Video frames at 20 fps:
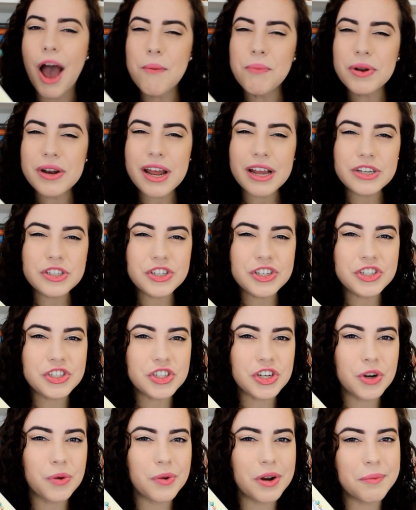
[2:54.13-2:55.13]
I'm not actually
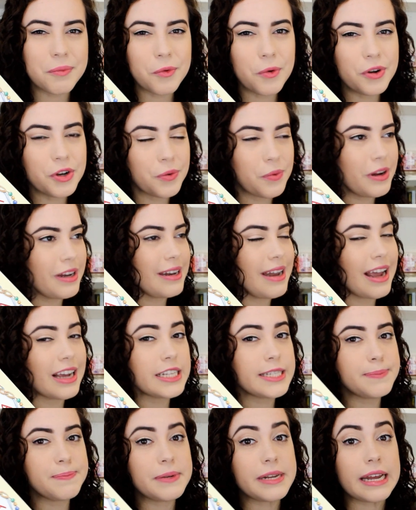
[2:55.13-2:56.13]
sure what I'm going to read
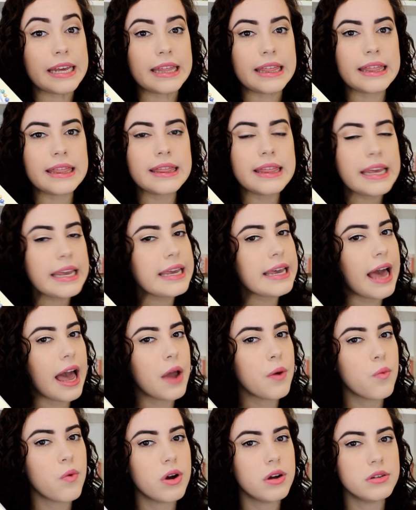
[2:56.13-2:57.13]
next, but I think
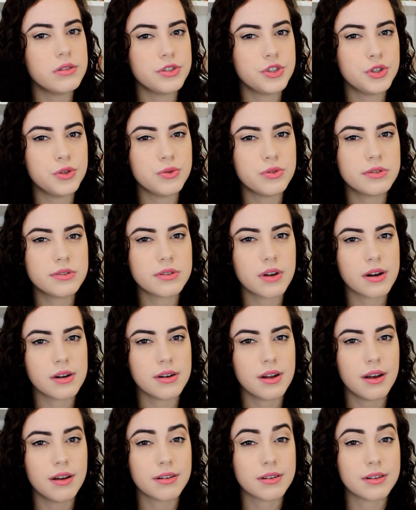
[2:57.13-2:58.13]
I want to
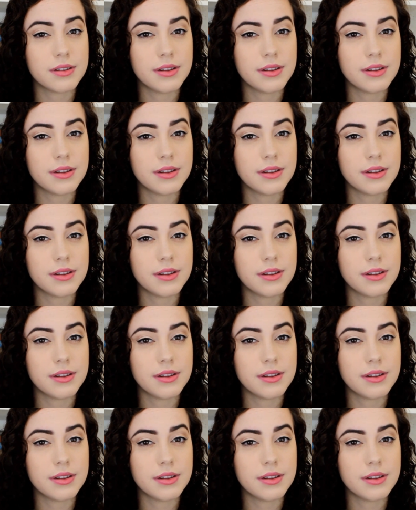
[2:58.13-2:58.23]
start a